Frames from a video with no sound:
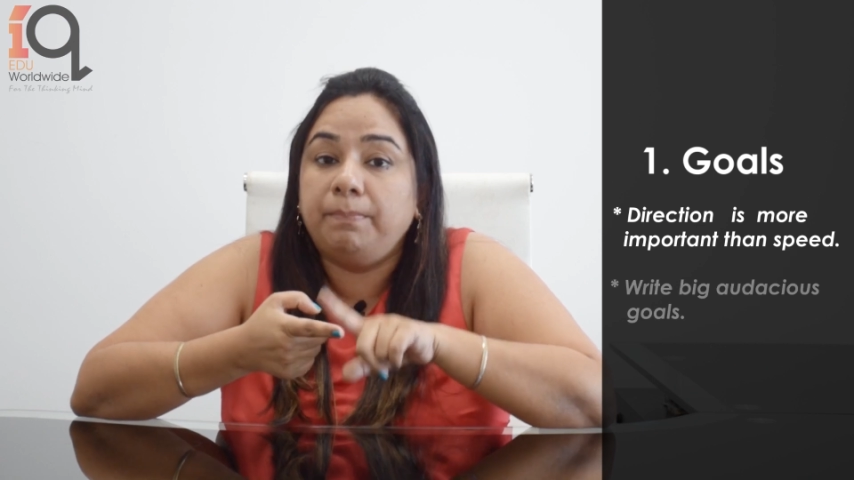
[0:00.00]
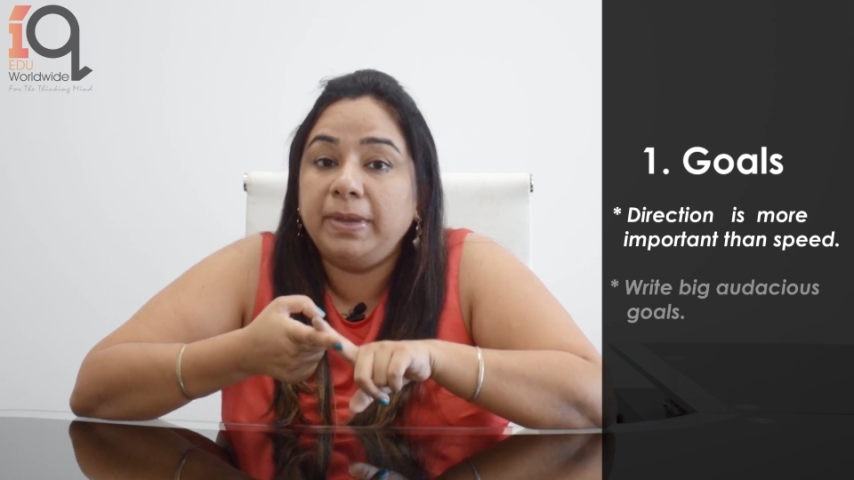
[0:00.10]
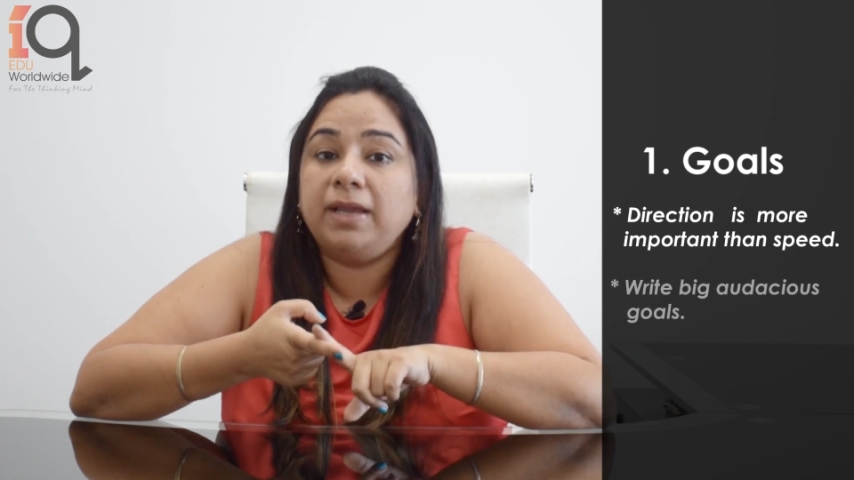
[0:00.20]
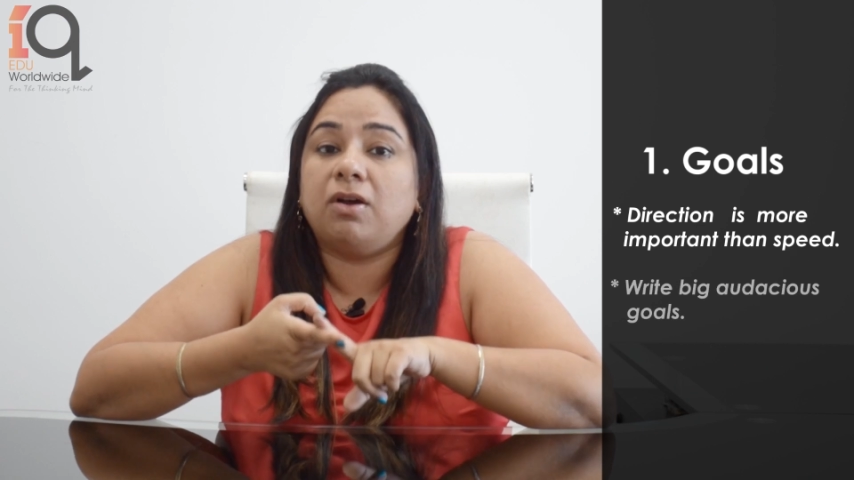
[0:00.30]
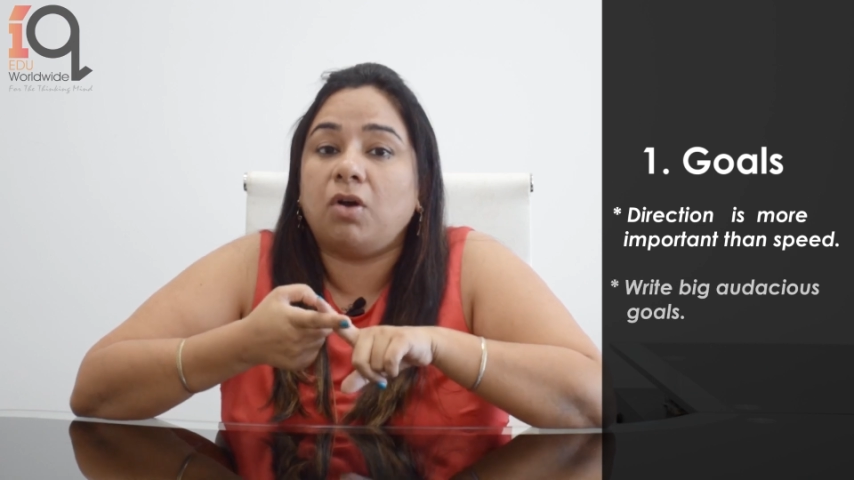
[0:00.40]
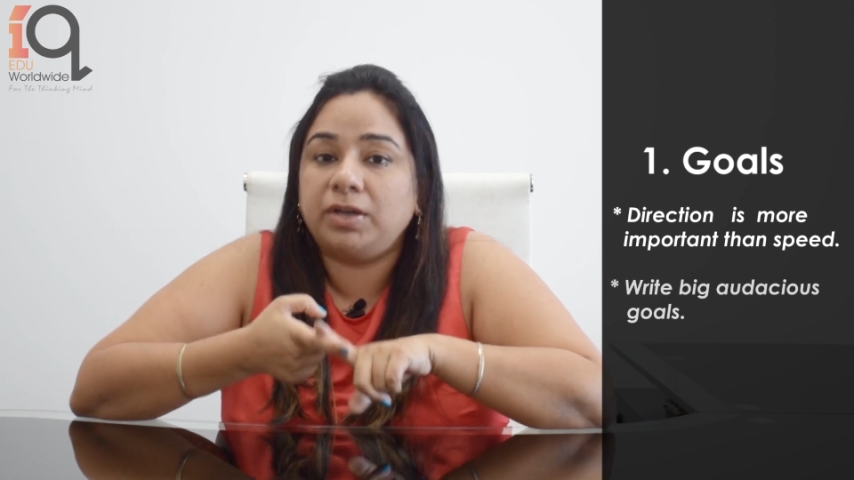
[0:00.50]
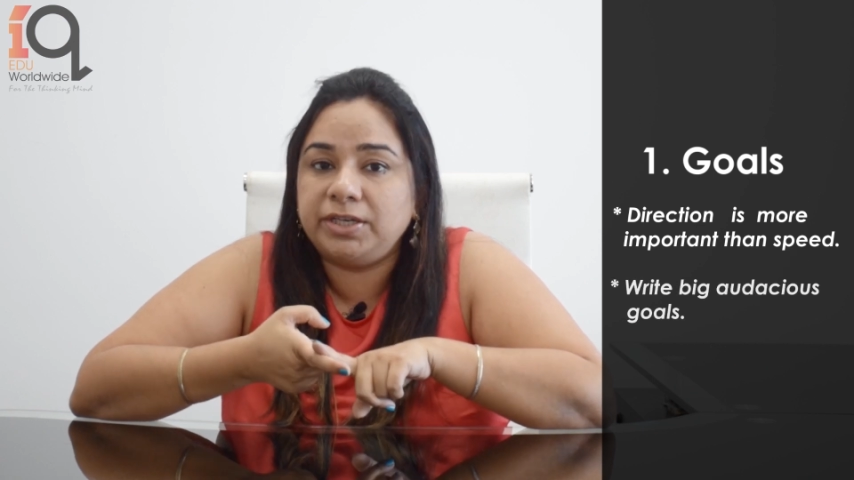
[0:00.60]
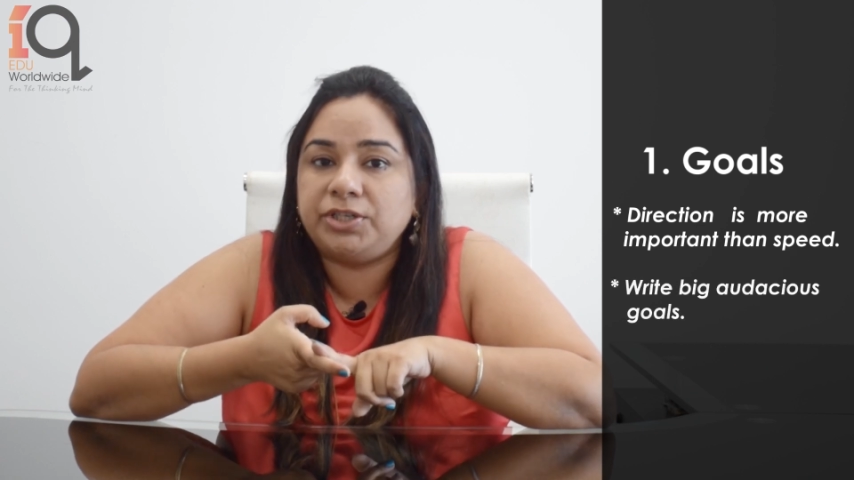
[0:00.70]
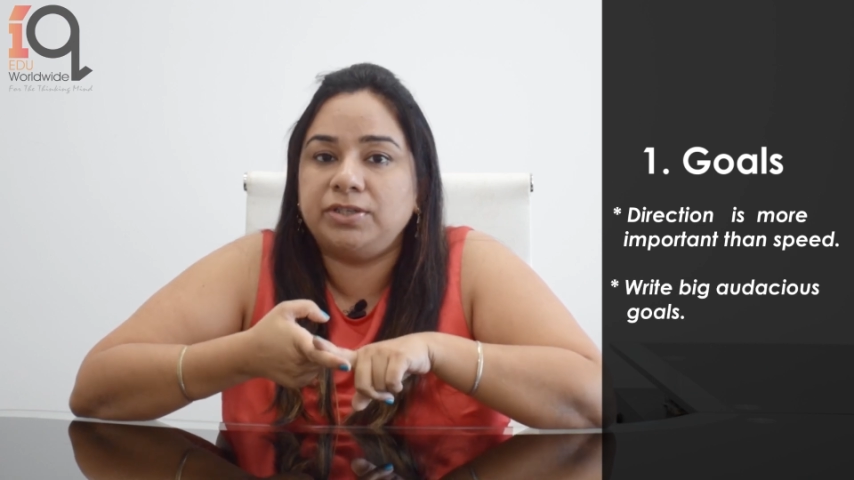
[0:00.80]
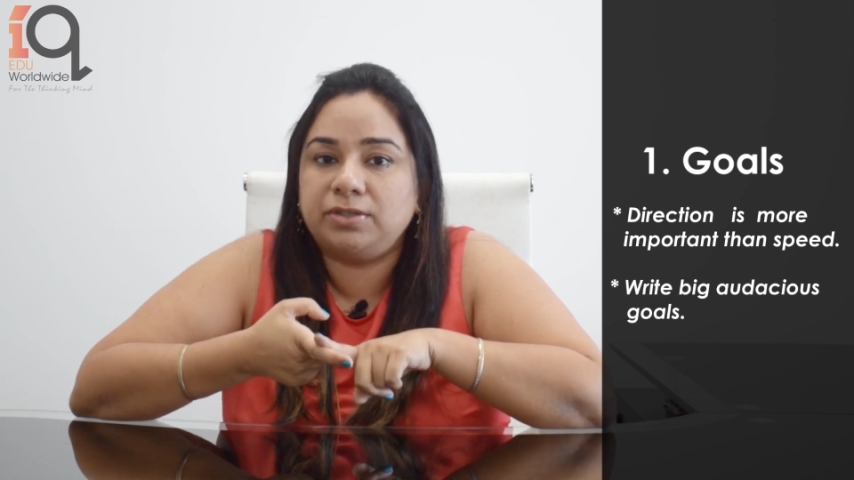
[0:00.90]
big
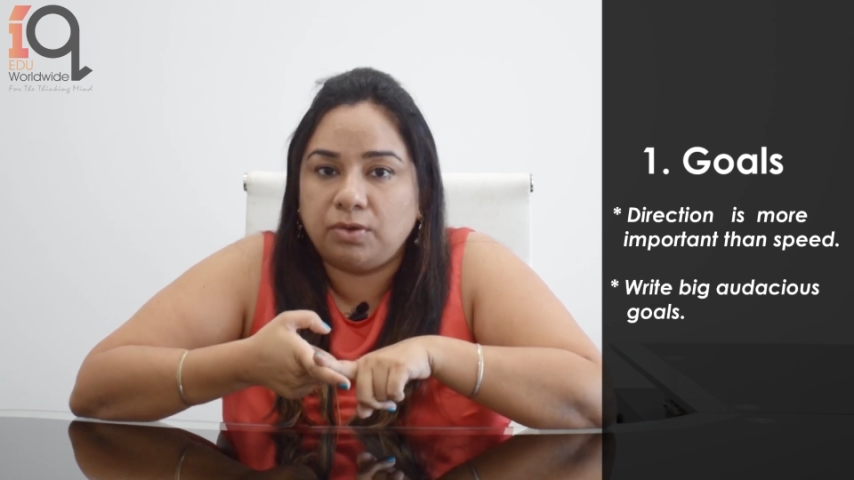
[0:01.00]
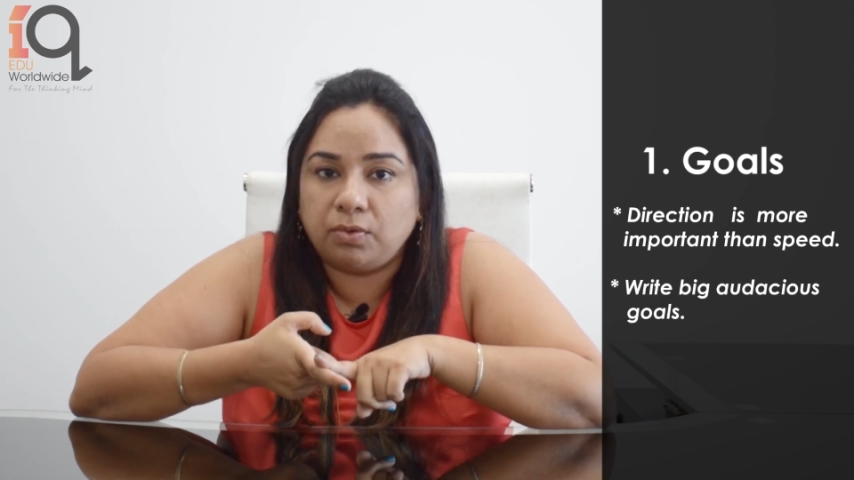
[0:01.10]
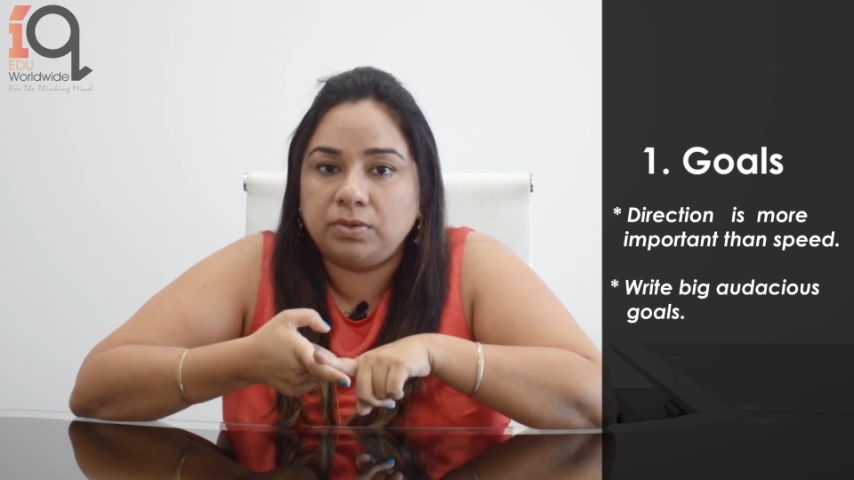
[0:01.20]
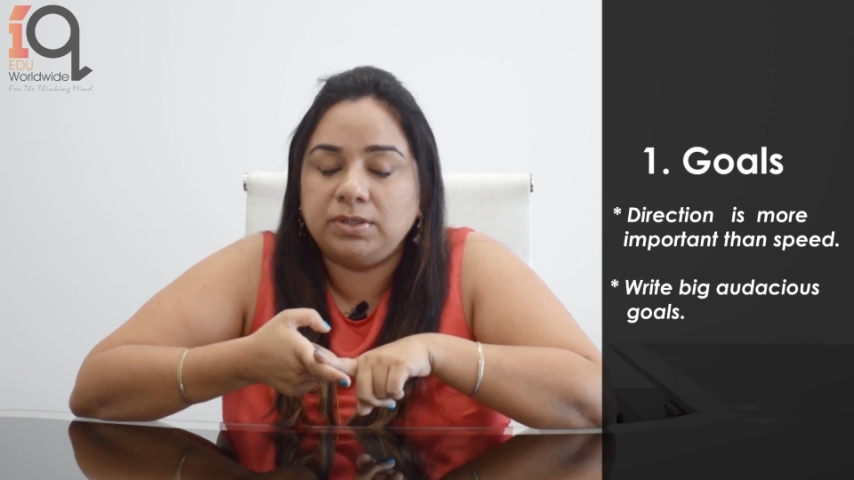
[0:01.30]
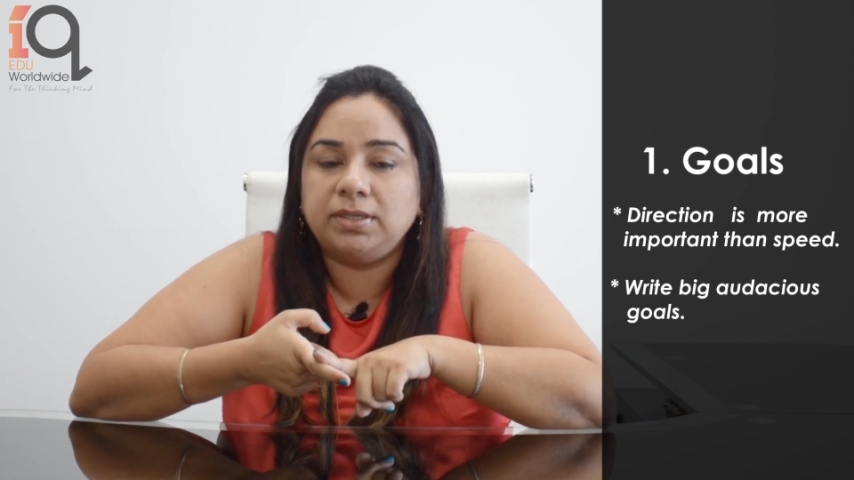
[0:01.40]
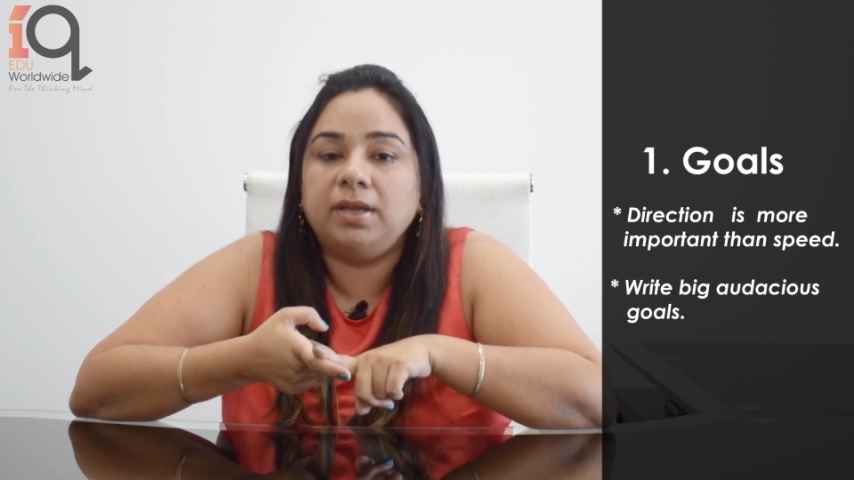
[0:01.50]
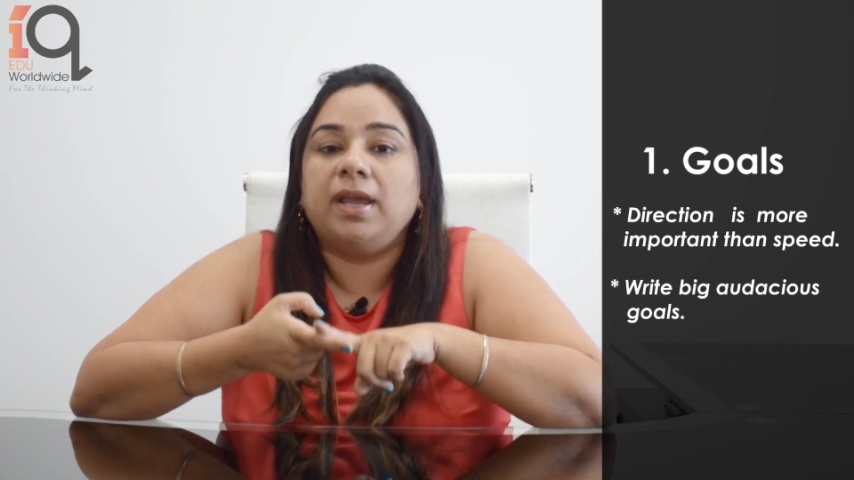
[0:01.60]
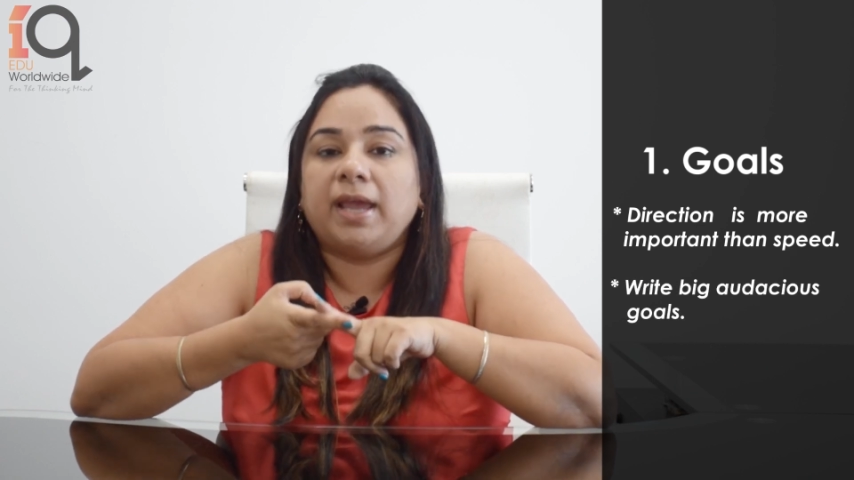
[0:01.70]
audacious goals,